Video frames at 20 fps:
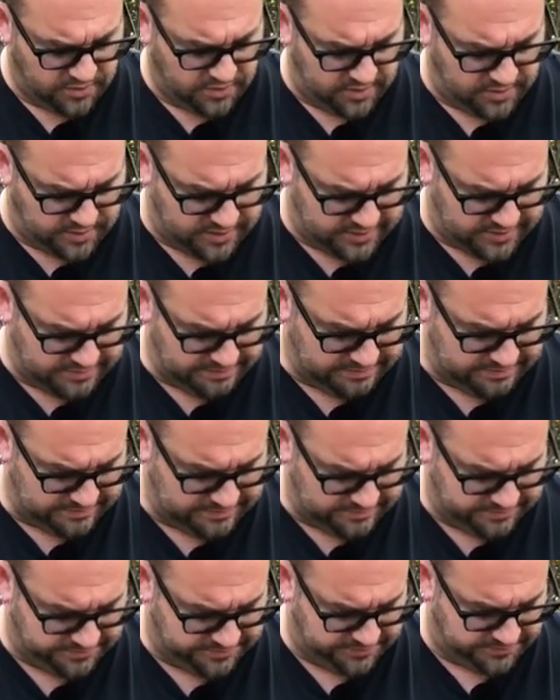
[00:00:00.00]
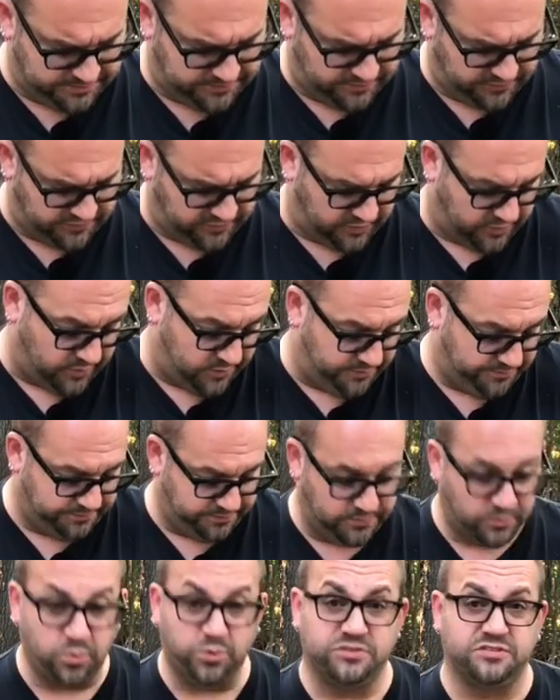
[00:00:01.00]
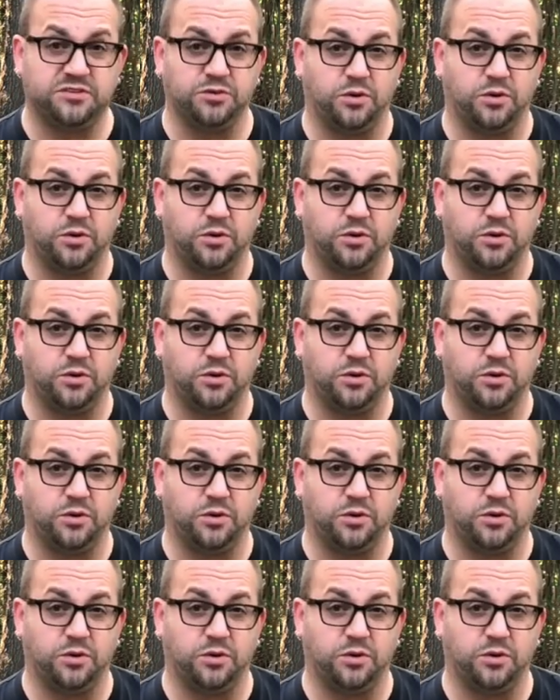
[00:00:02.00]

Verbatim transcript: Um, so we'll see